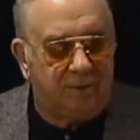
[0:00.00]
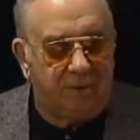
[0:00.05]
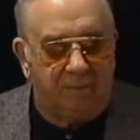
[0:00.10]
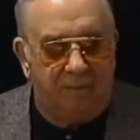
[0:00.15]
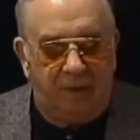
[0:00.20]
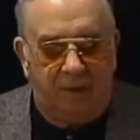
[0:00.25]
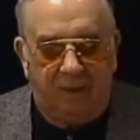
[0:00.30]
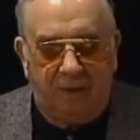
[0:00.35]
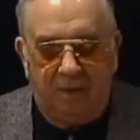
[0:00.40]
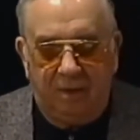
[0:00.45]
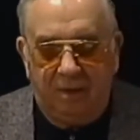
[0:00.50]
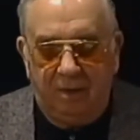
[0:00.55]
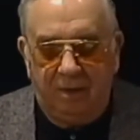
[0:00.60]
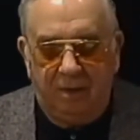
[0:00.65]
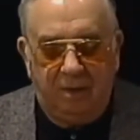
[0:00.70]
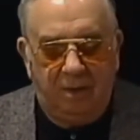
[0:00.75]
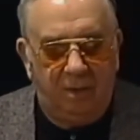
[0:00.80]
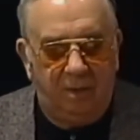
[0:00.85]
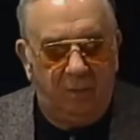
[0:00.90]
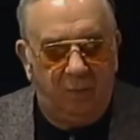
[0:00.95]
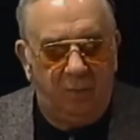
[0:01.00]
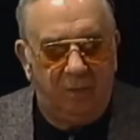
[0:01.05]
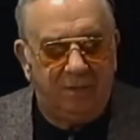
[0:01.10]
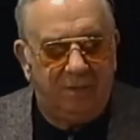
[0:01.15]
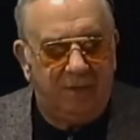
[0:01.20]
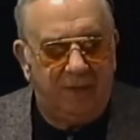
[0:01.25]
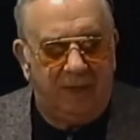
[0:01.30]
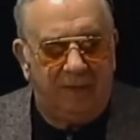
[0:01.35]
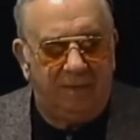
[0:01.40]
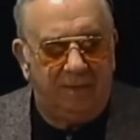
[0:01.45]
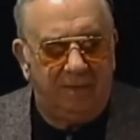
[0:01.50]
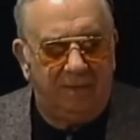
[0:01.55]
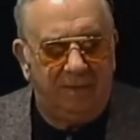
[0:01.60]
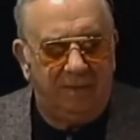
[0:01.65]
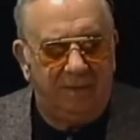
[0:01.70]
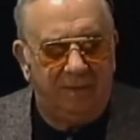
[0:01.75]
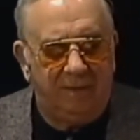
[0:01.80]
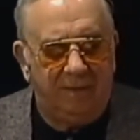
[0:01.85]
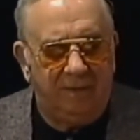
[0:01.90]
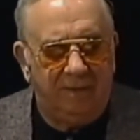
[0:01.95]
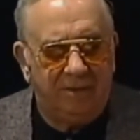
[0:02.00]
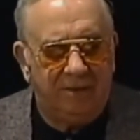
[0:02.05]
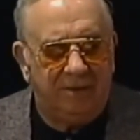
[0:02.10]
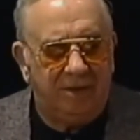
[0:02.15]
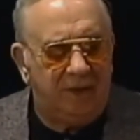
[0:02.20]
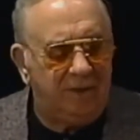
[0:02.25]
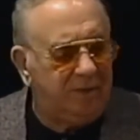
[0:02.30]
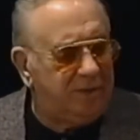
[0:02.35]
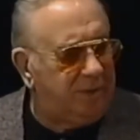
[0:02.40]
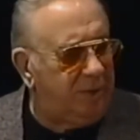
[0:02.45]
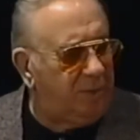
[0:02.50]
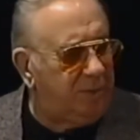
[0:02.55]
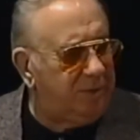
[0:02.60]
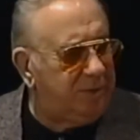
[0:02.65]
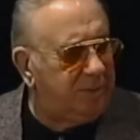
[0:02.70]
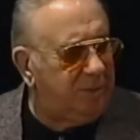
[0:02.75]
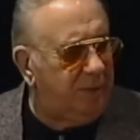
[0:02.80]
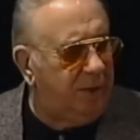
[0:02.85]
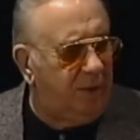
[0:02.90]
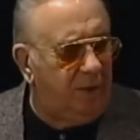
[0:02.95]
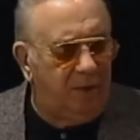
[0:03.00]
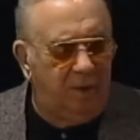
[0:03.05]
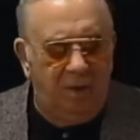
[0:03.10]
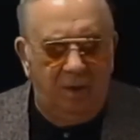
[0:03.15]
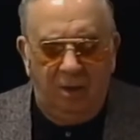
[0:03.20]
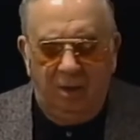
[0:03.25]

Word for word: Cromarty, What's that stench that we smell?